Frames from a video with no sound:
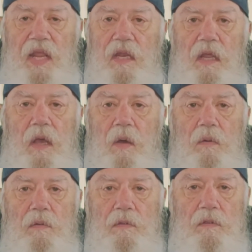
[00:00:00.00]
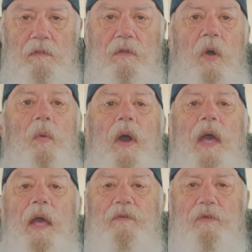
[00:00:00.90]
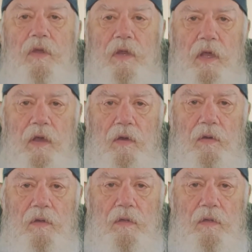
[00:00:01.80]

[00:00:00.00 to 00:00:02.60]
didn't go. There's no way I was going to go.